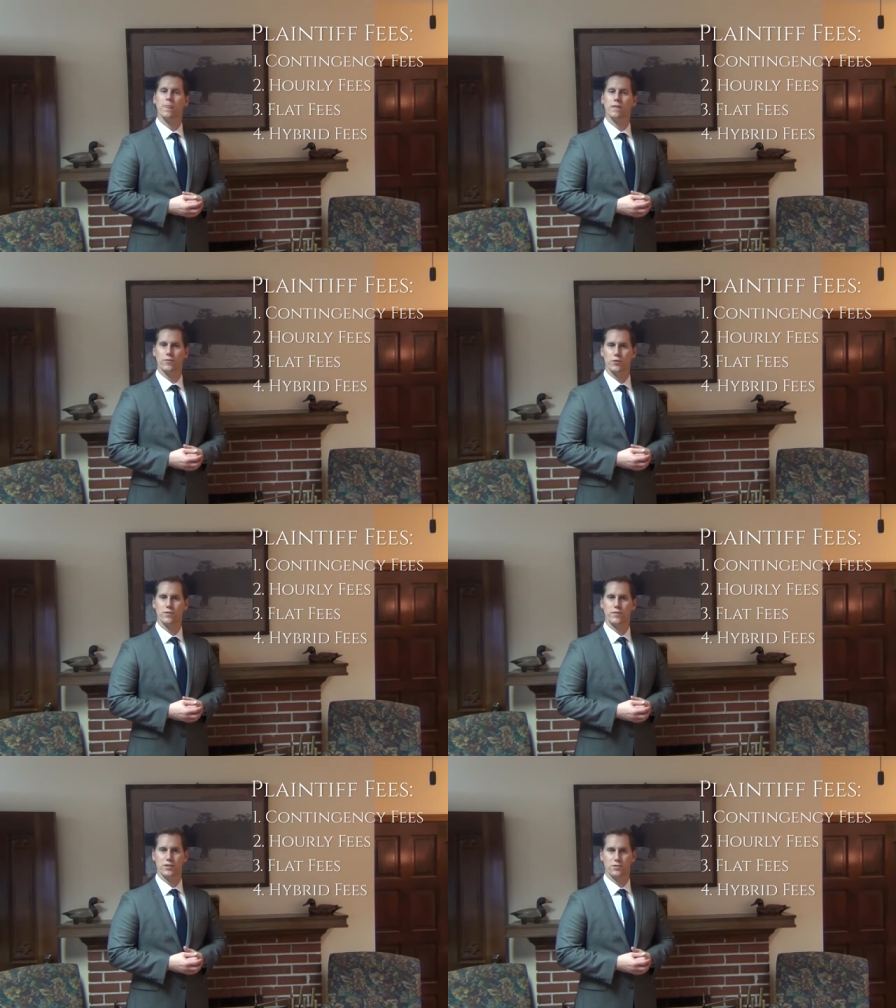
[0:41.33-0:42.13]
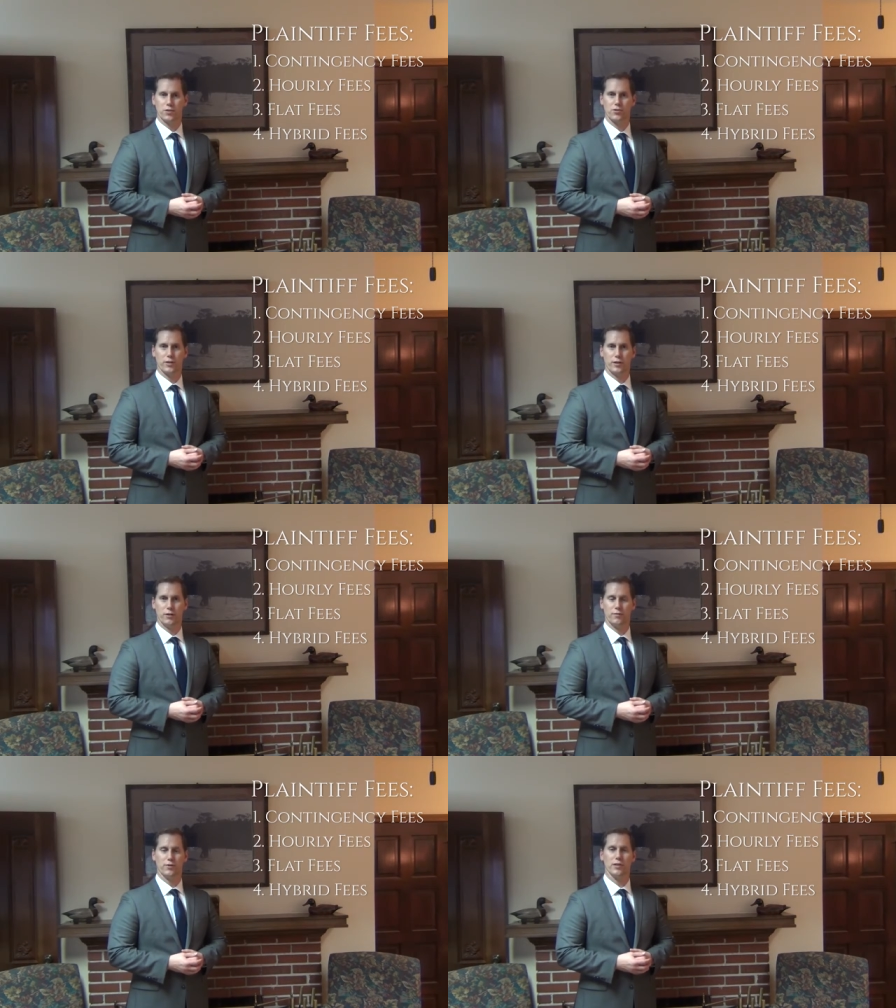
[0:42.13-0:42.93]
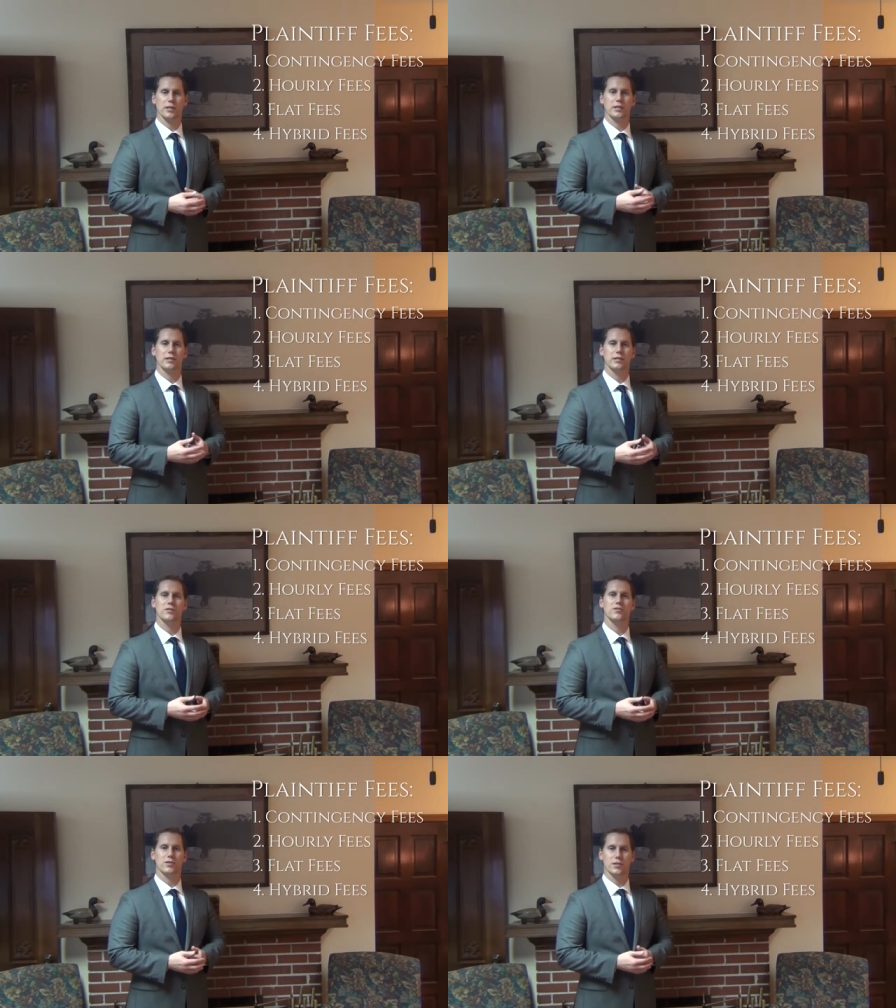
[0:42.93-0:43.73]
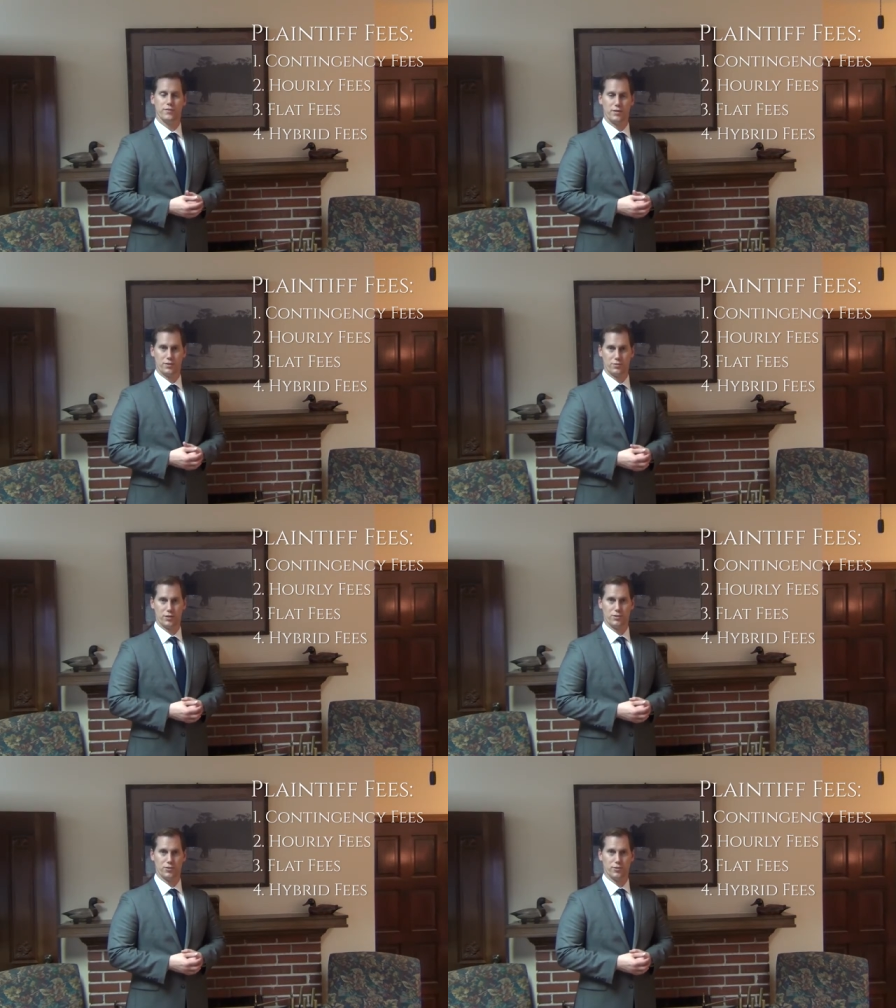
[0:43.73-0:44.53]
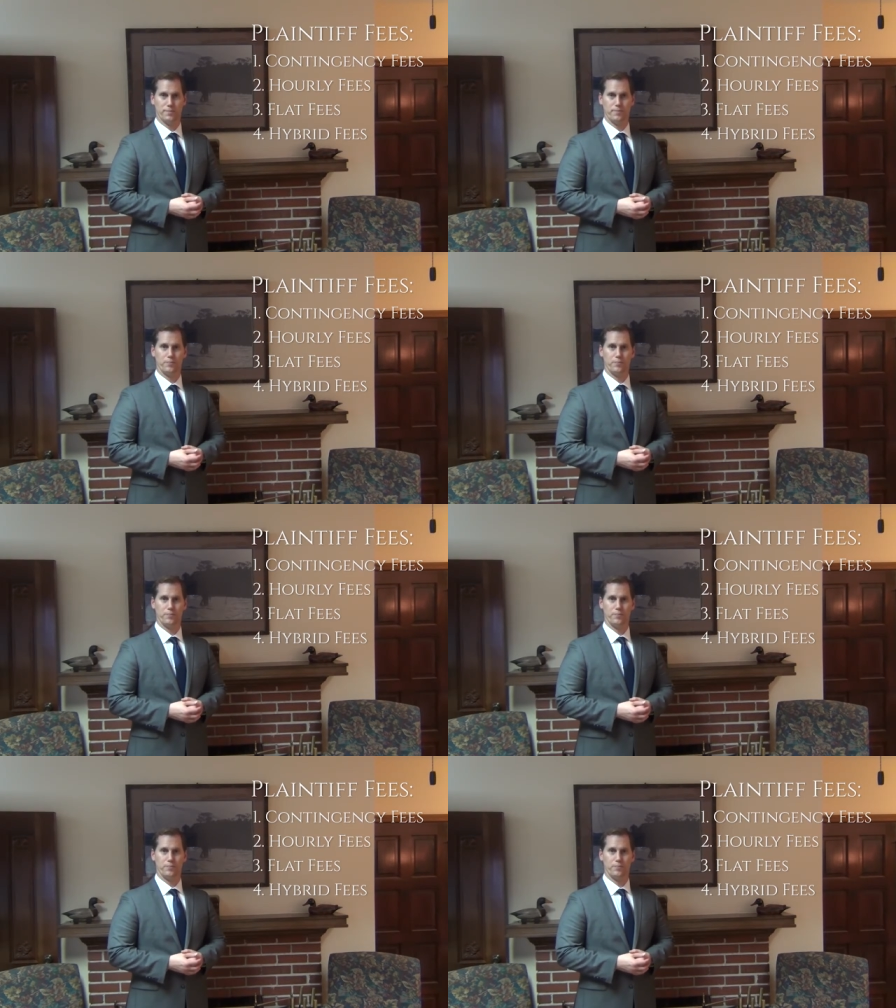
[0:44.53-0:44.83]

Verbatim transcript: The first fee structure I offer is a contingency fee structure.